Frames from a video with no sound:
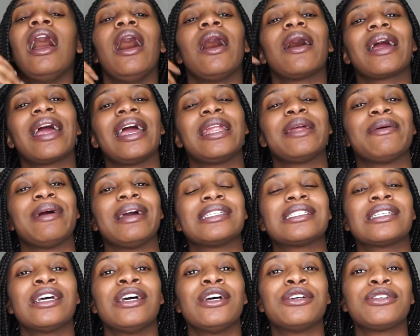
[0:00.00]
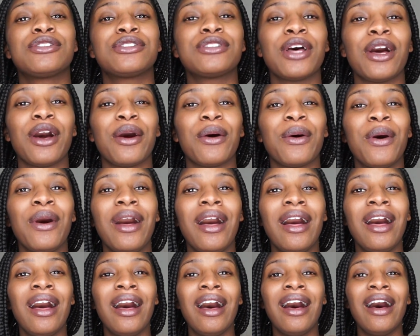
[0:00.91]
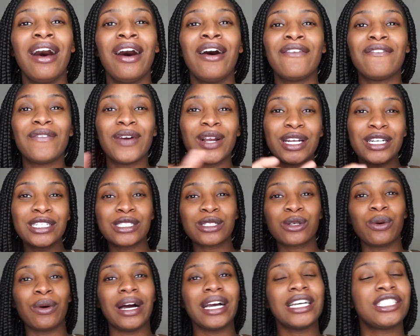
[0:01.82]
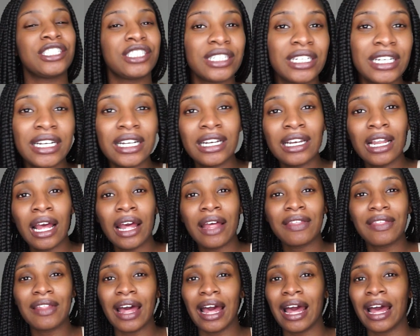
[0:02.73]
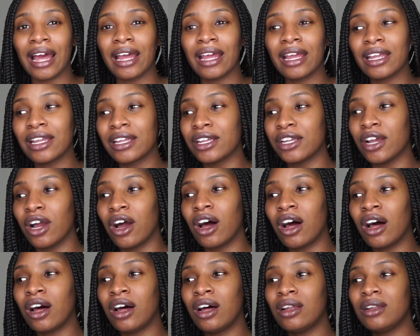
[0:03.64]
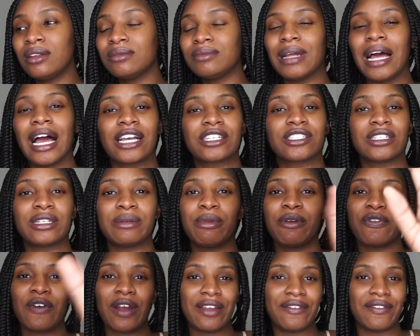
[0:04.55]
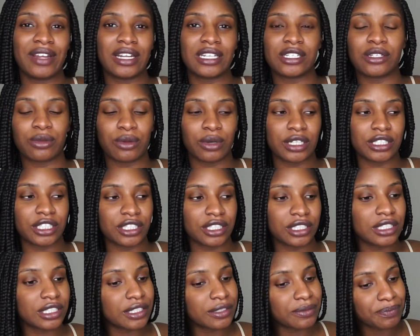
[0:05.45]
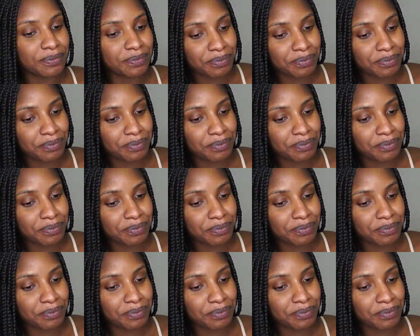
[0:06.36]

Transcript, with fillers: Okay, anyways, so first question that y'all, actually before I even get to the questions,